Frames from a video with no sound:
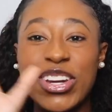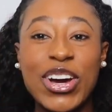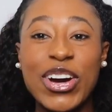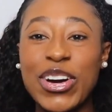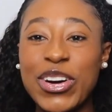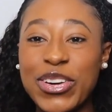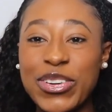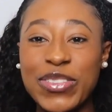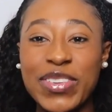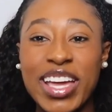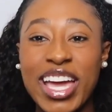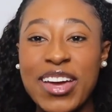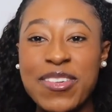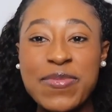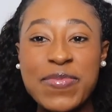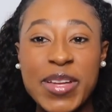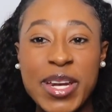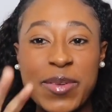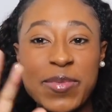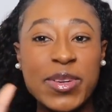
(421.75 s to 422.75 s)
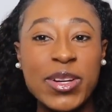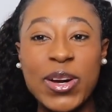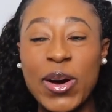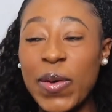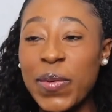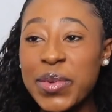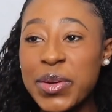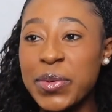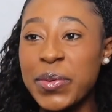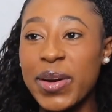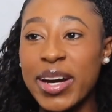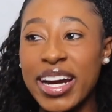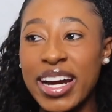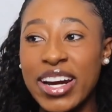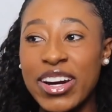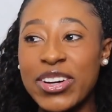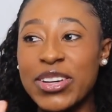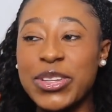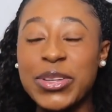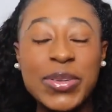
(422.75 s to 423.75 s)
know, we haven't been able to go
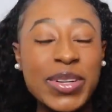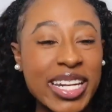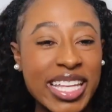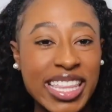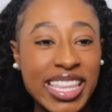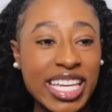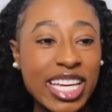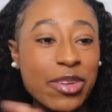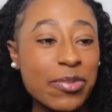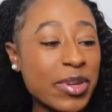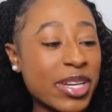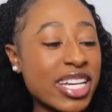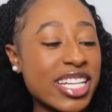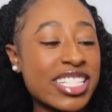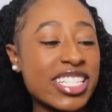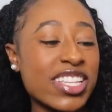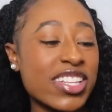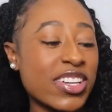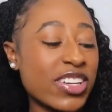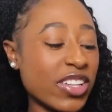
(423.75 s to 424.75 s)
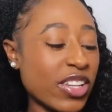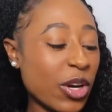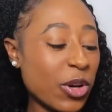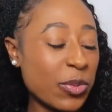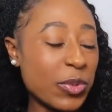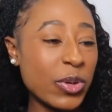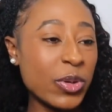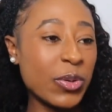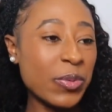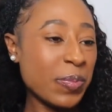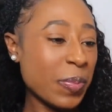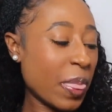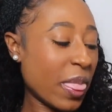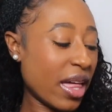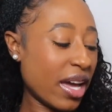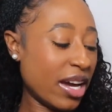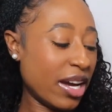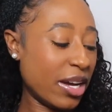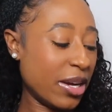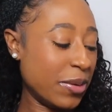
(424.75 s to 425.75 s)
anywhere or do anything because of the global
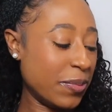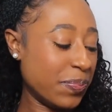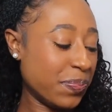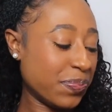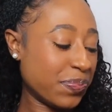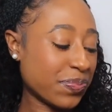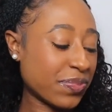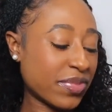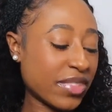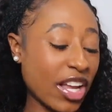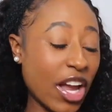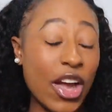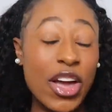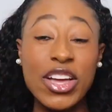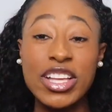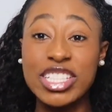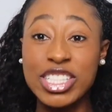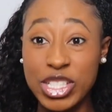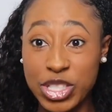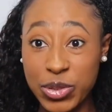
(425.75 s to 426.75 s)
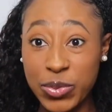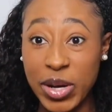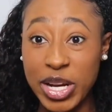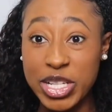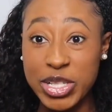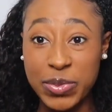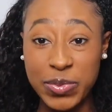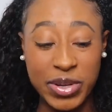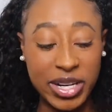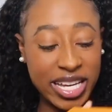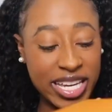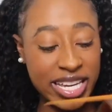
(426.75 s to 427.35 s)
um, situation we're